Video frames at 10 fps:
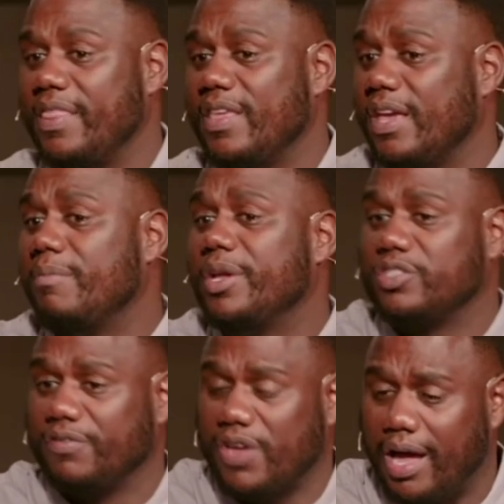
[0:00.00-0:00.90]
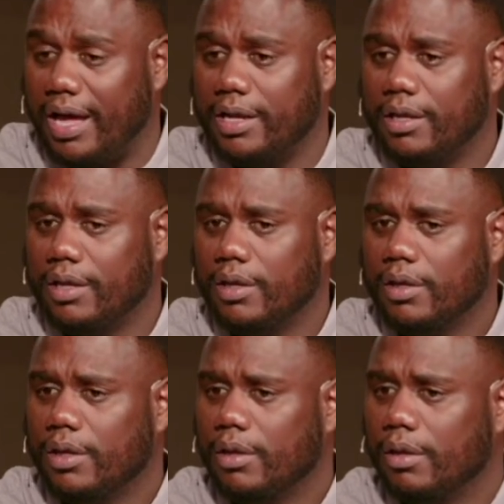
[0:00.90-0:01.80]
in the image of God,
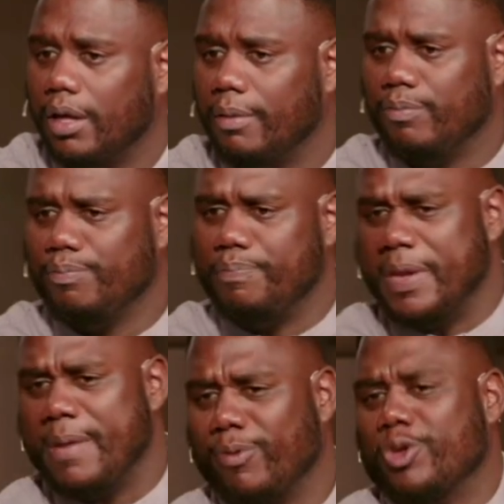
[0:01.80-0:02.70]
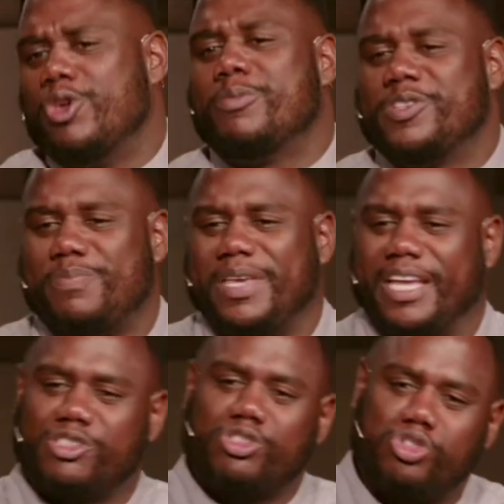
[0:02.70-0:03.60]
uh, people, humans
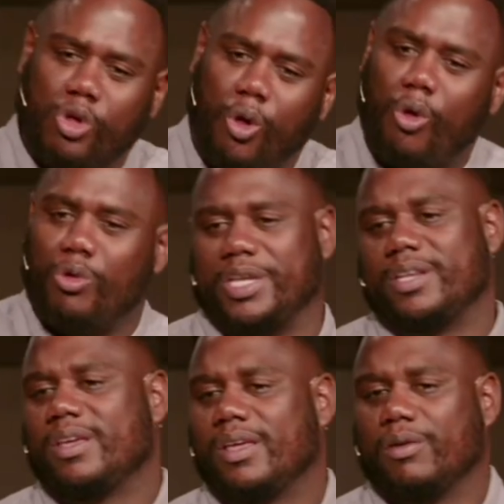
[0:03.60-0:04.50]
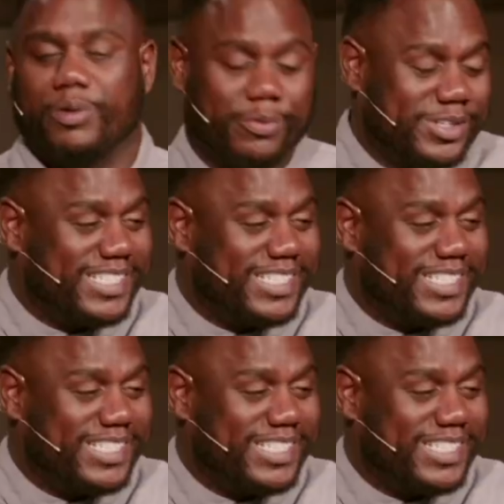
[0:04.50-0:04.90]
being sold, and we're, we're